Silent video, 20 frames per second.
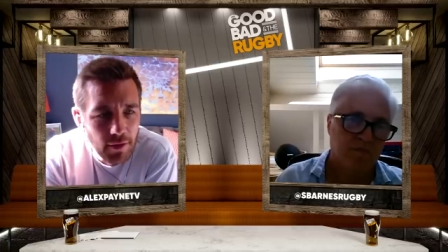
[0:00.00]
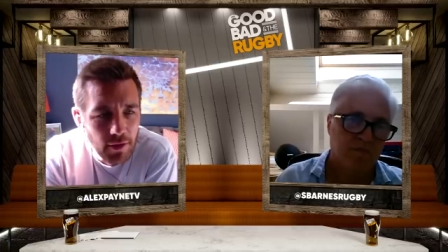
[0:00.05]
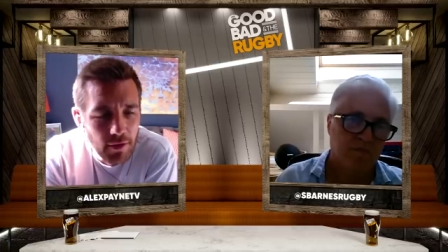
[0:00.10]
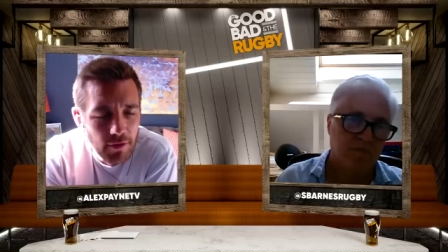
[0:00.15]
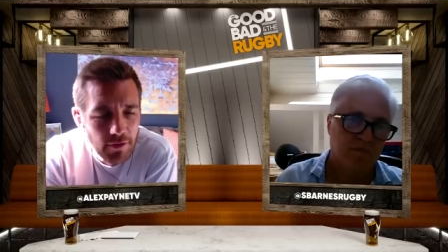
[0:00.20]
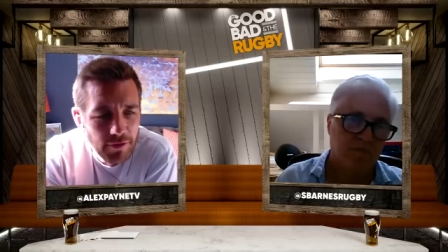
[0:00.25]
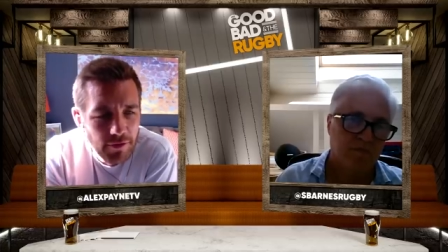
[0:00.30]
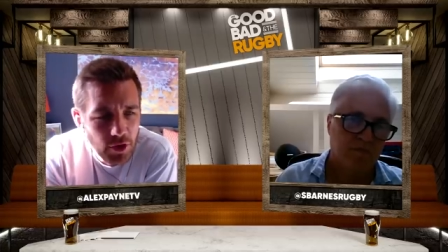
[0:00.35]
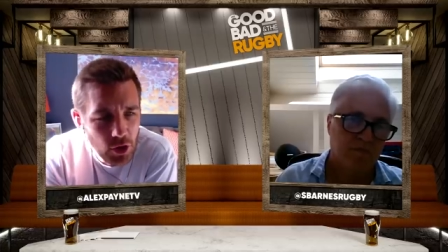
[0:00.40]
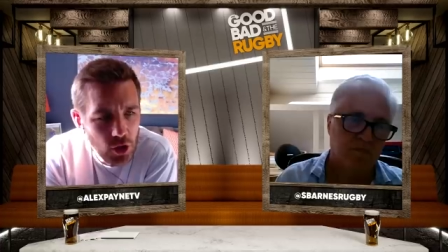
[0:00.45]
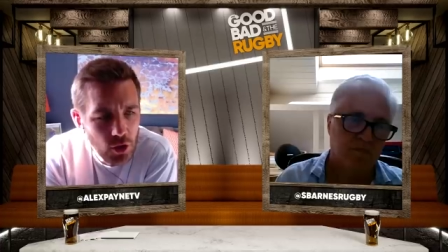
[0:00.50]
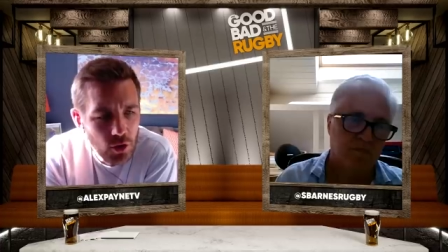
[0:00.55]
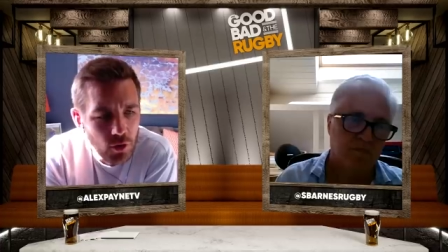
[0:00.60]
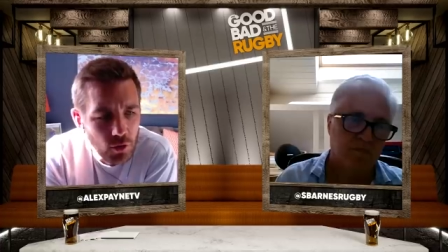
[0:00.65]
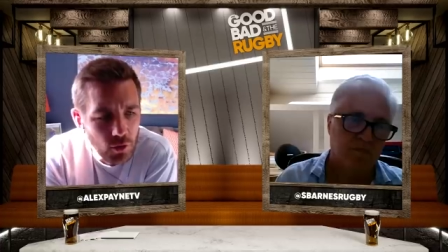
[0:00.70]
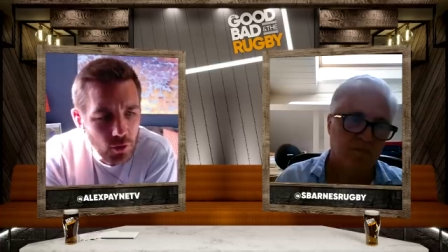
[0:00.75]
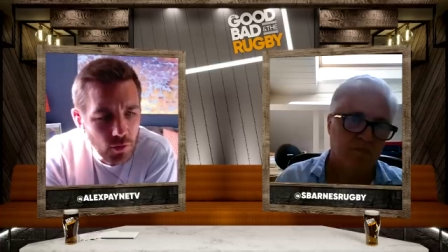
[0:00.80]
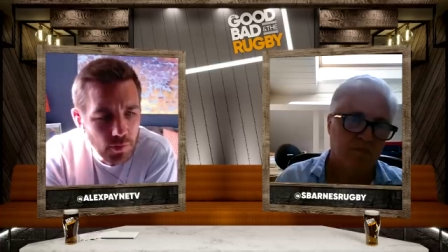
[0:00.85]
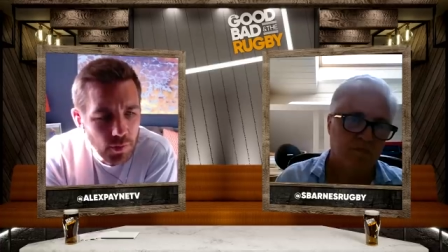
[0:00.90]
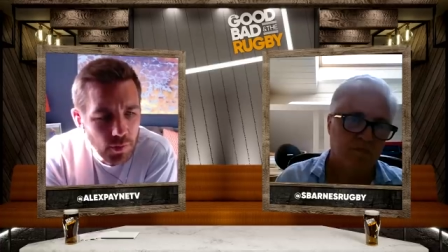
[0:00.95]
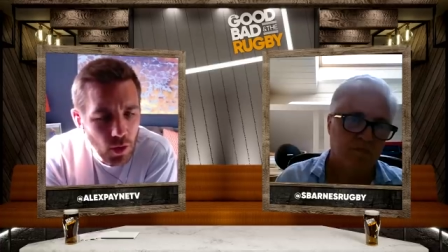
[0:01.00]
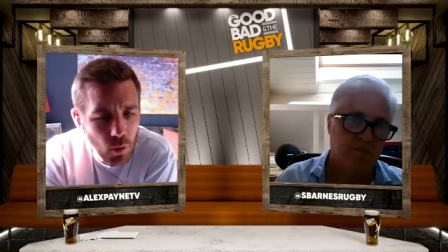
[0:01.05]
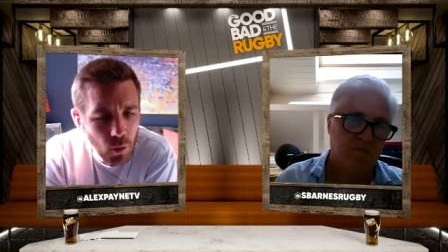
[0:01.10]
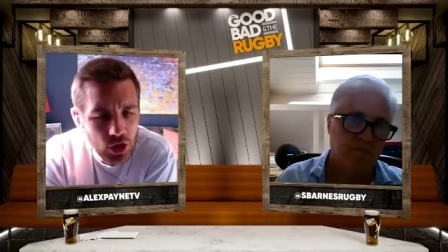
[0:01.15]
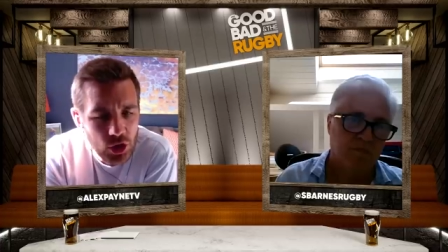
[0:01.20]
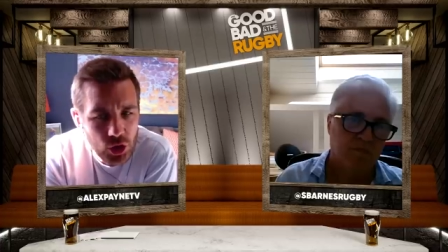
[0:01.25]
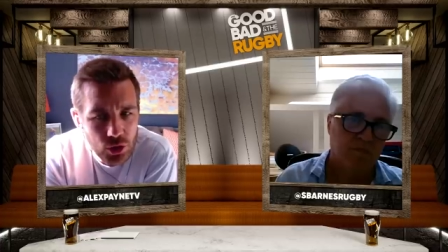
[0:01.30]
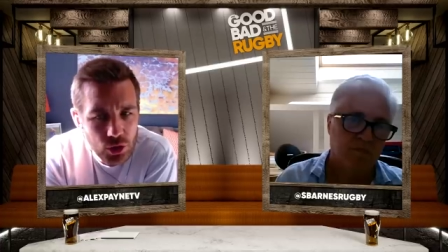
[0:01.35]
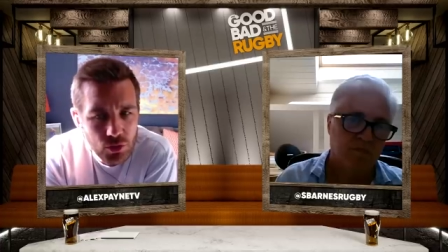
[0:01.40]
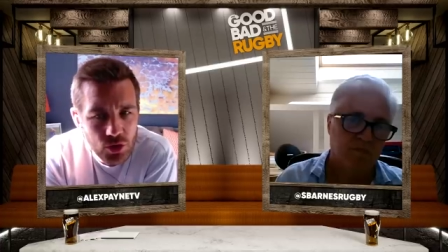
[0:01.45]
for you by
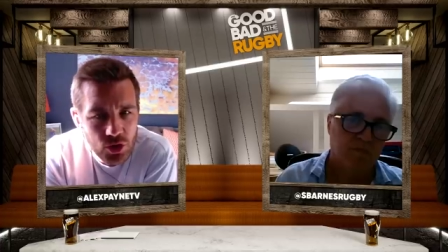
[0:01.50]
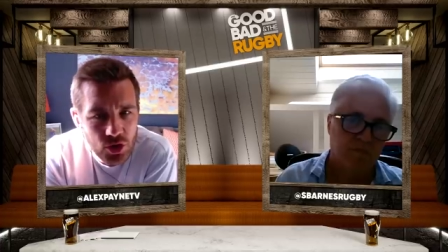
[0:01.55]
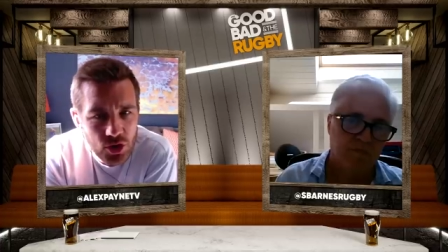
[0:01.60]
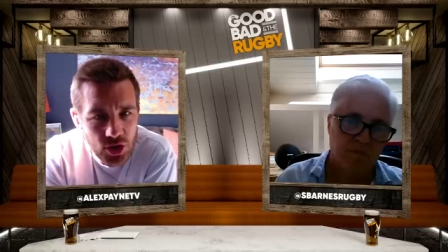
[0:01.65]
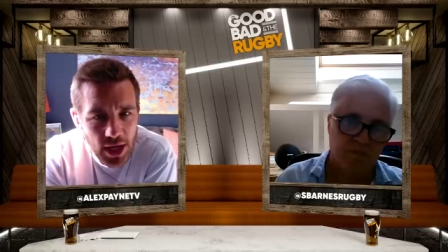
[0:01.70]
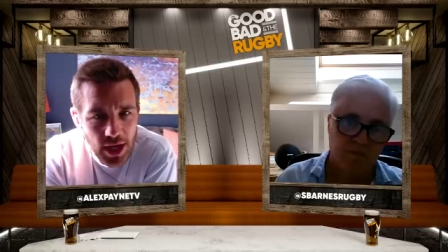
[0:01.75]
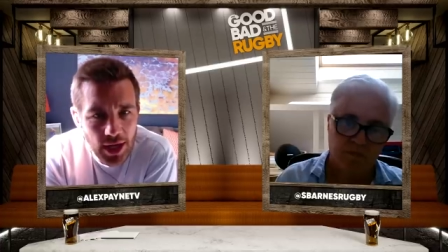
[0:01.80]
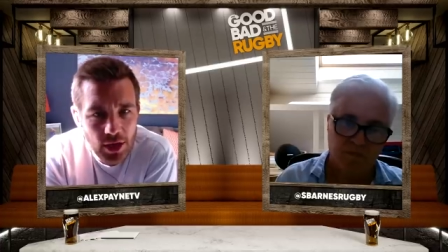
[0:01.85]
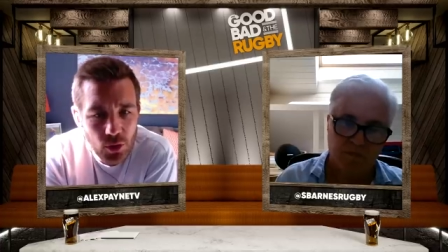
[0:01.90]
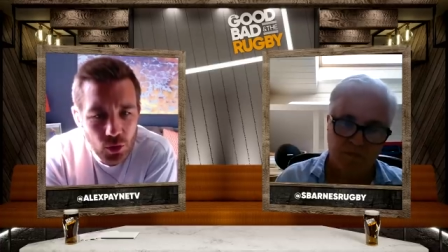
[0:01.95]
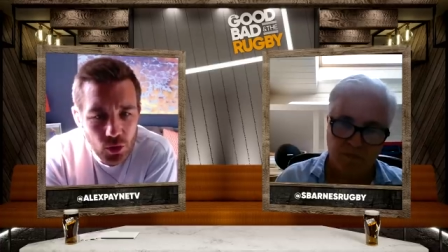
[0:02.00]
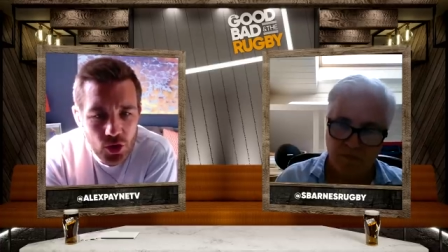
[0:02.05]
which you set your